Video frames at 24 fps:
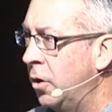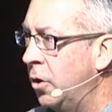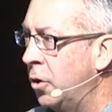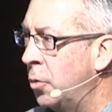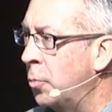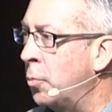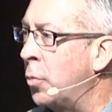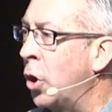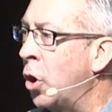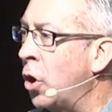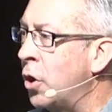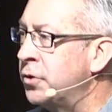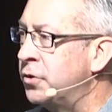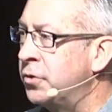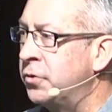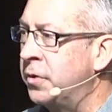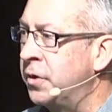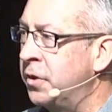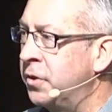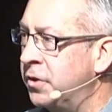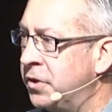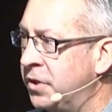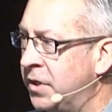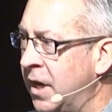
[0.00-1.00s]
But also
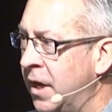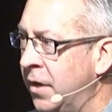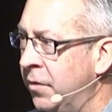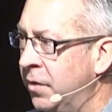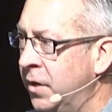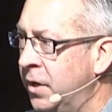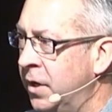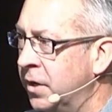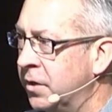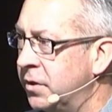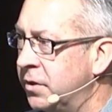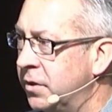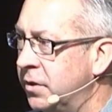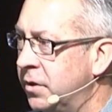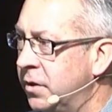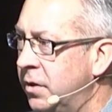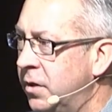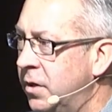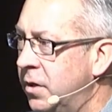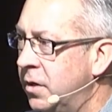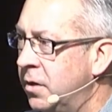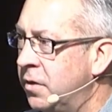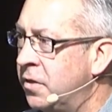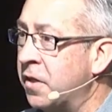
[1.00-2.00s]
understand this
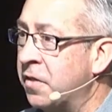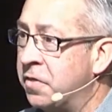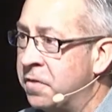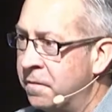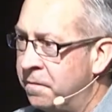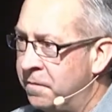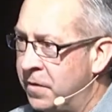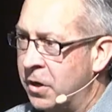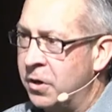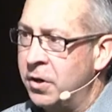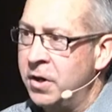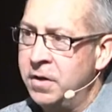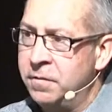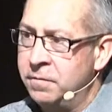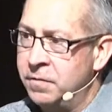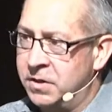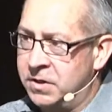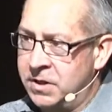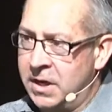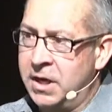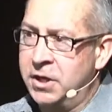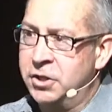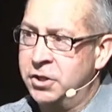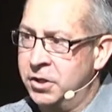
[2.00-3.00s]
that the very
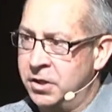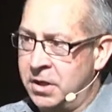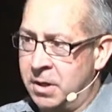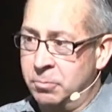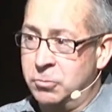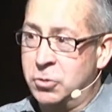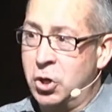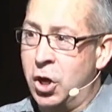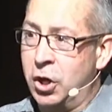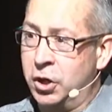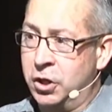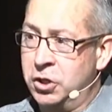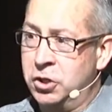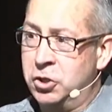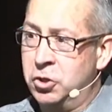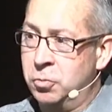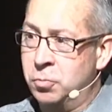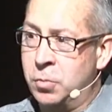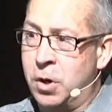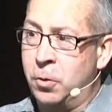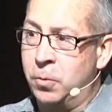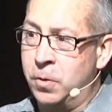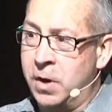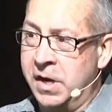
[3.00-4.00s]
invitation I'm talking to you
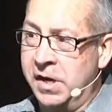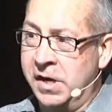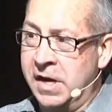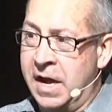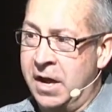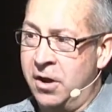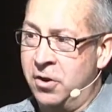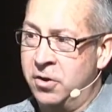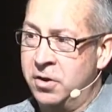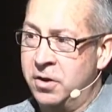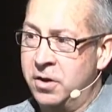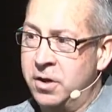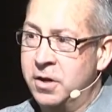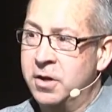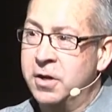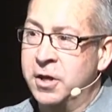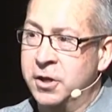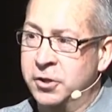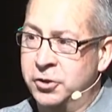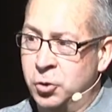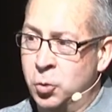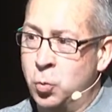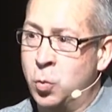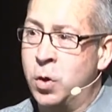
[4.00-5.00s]
about right now is
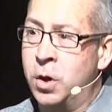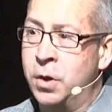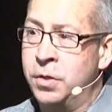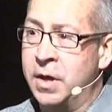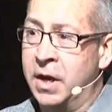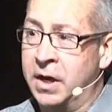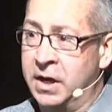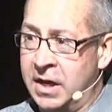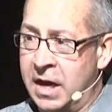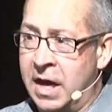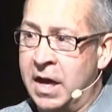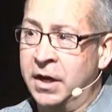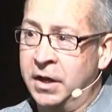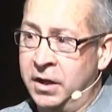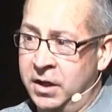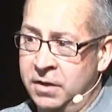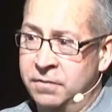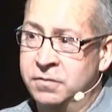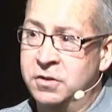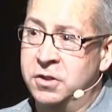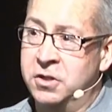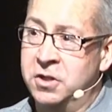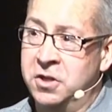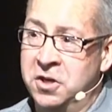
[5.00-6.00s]
the one that God gives
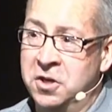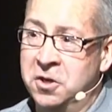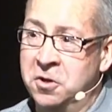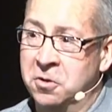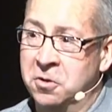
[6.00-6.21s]
to you.